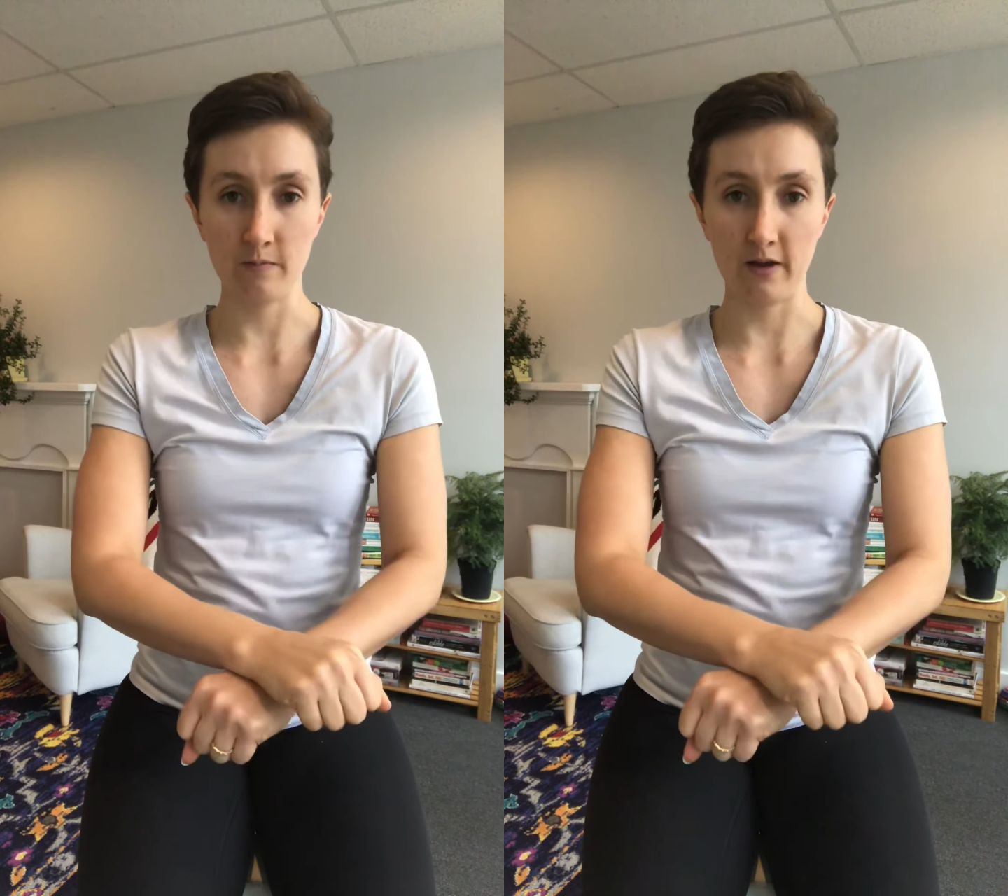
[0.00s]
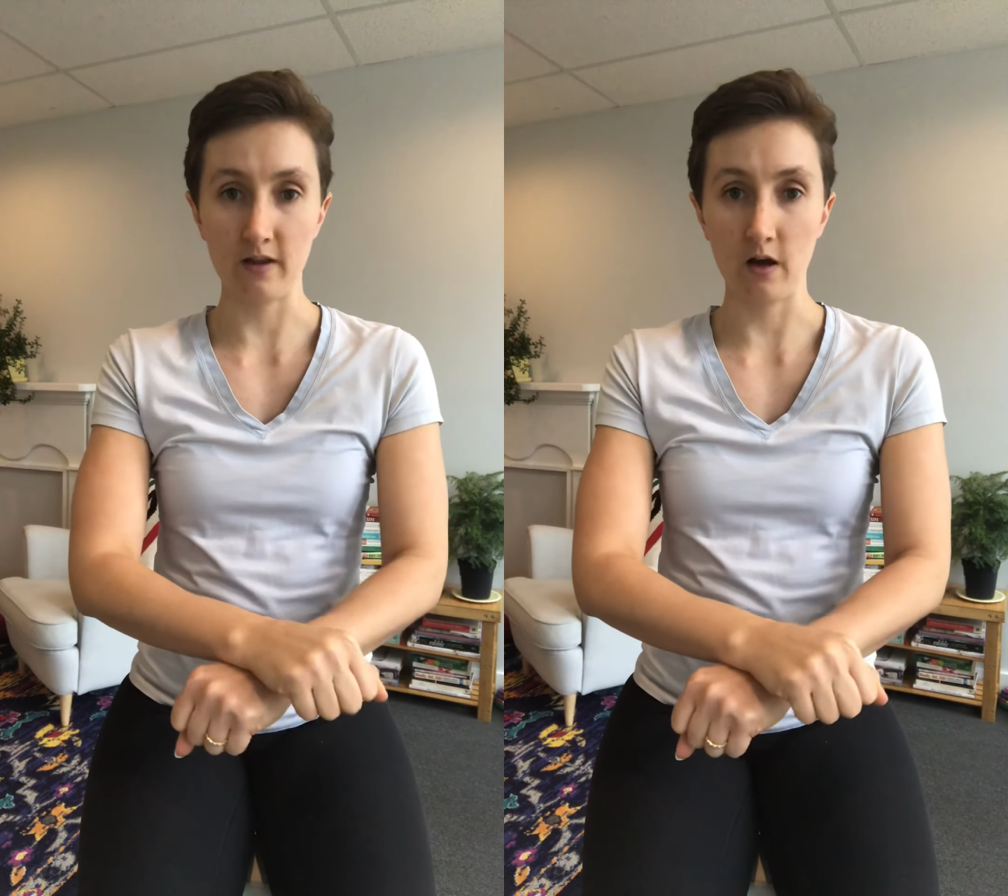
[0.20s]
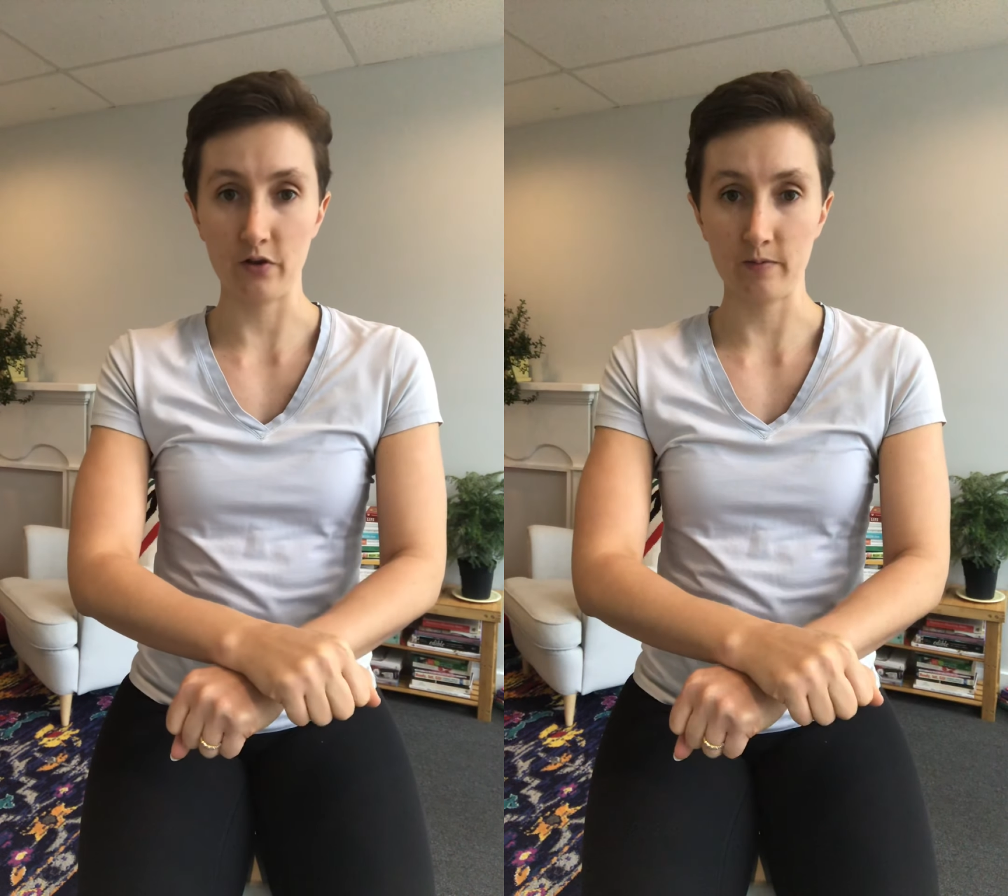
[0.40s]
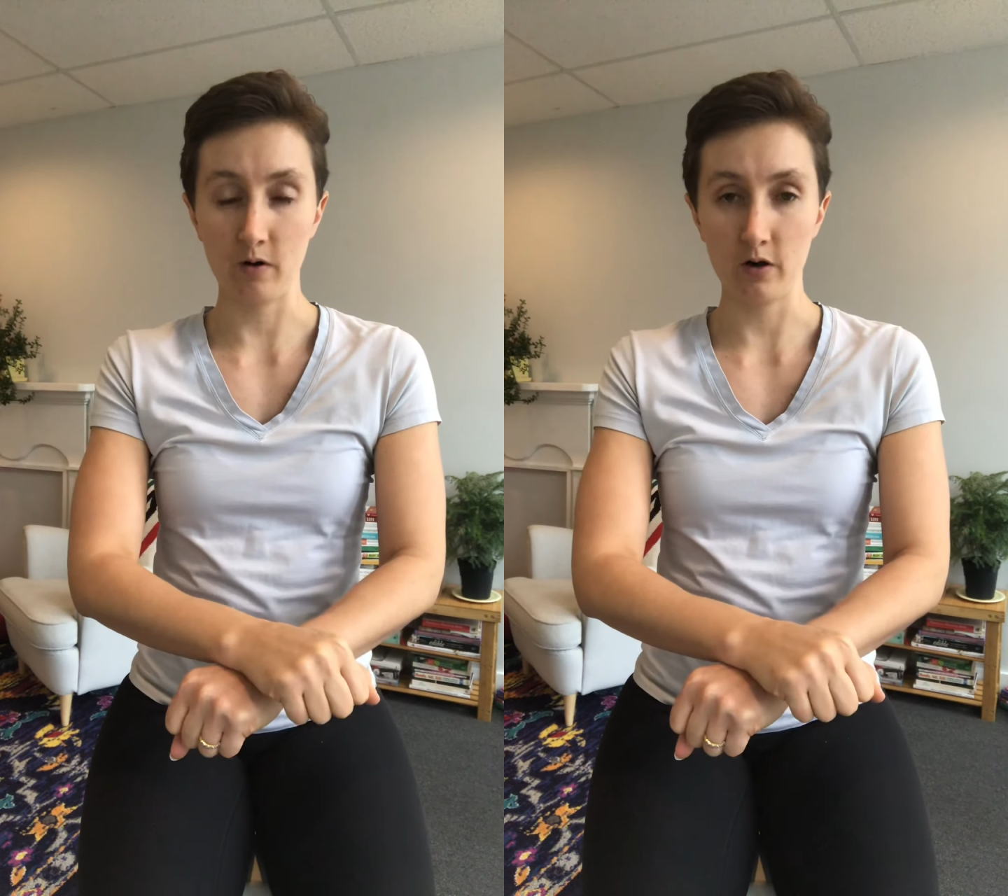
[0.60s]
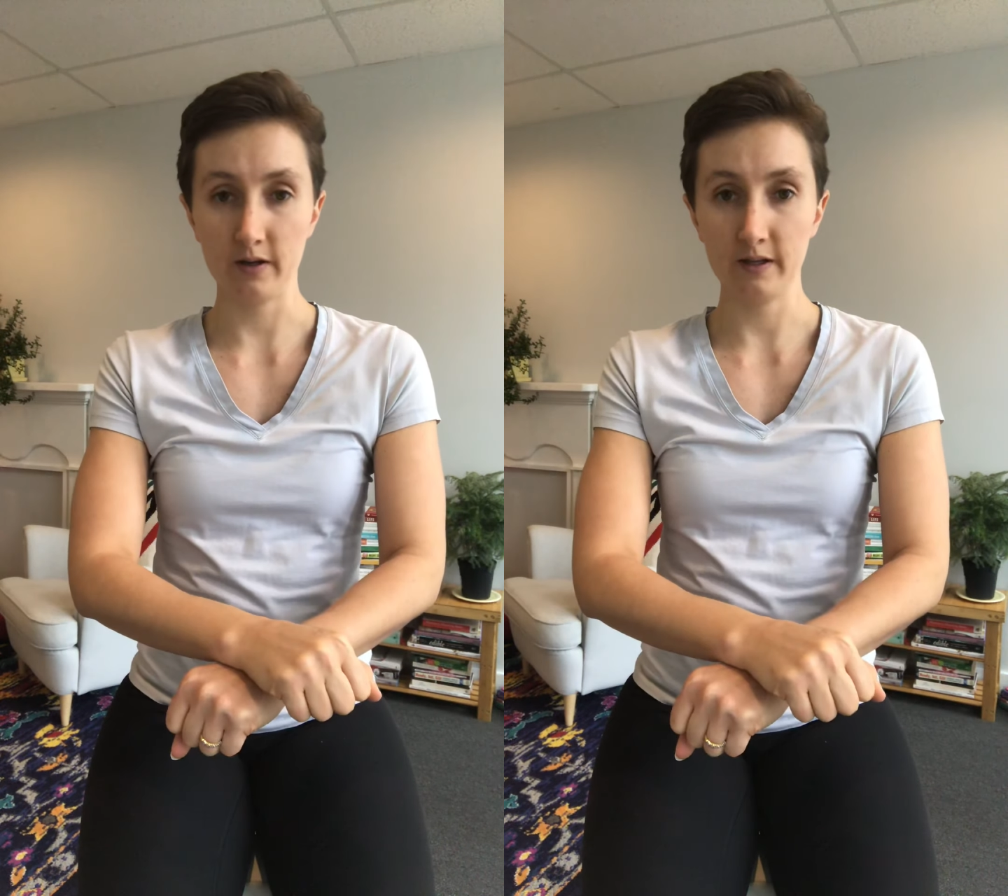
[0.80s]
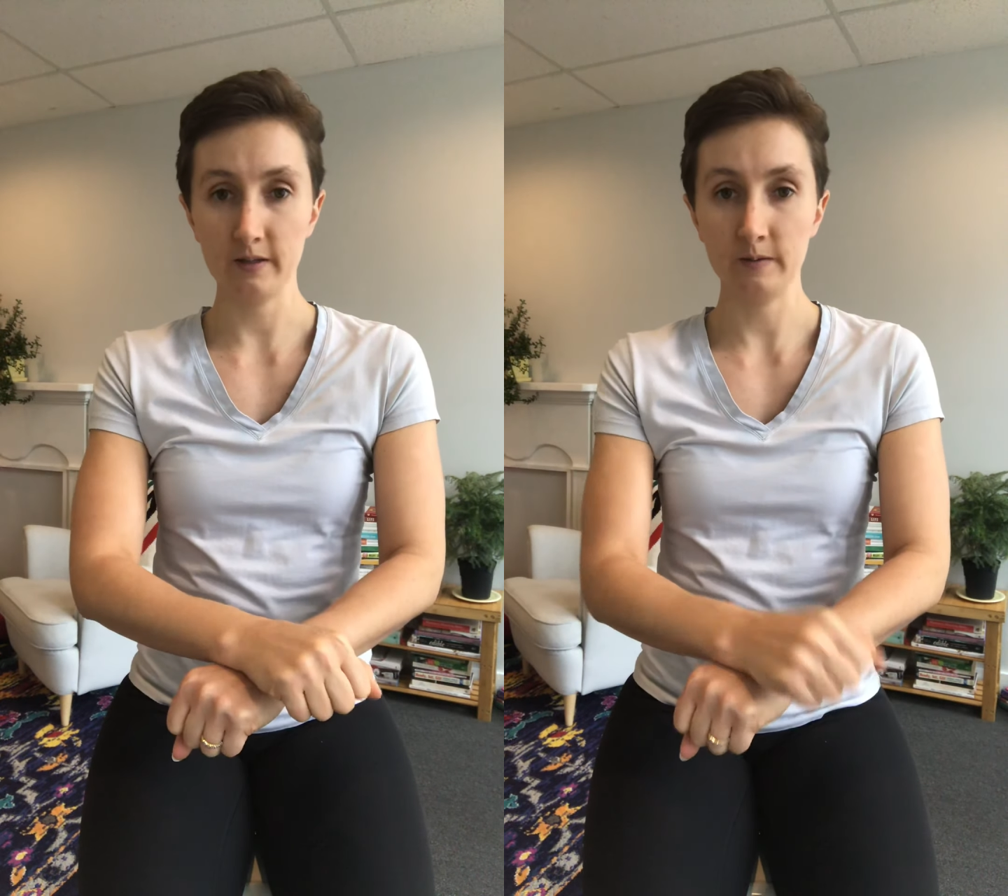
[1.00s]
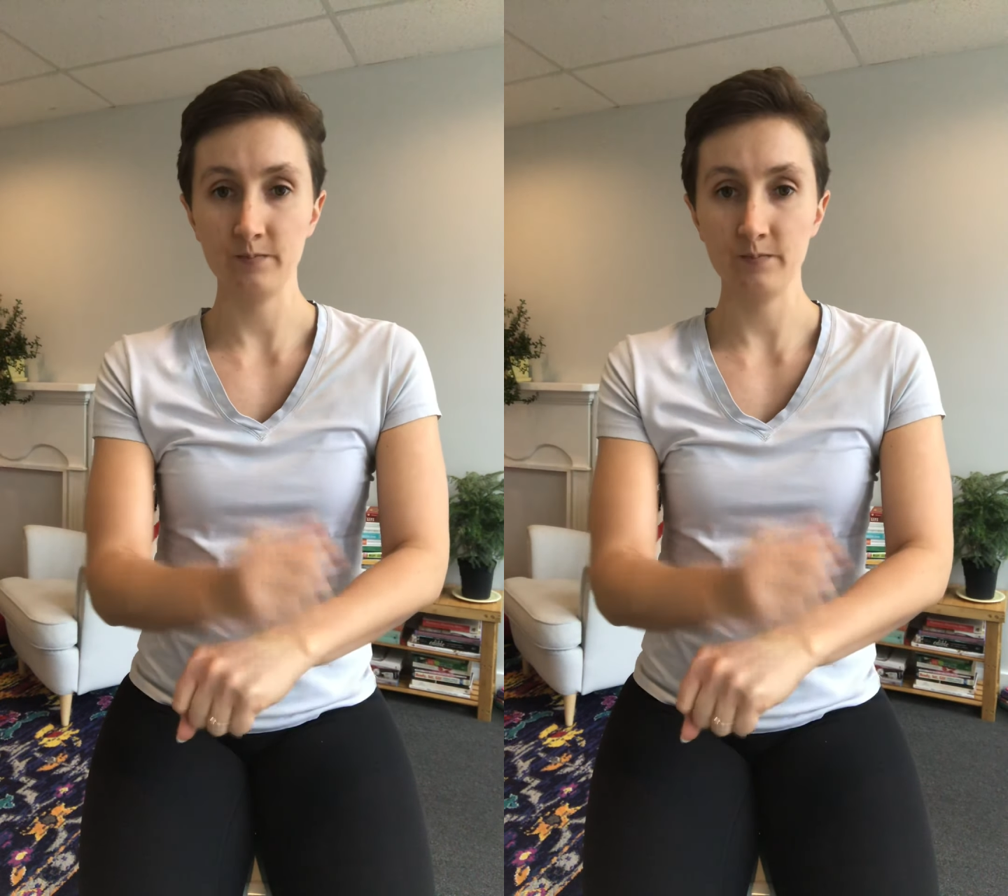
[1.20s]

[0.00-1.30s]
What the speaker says: by the other party.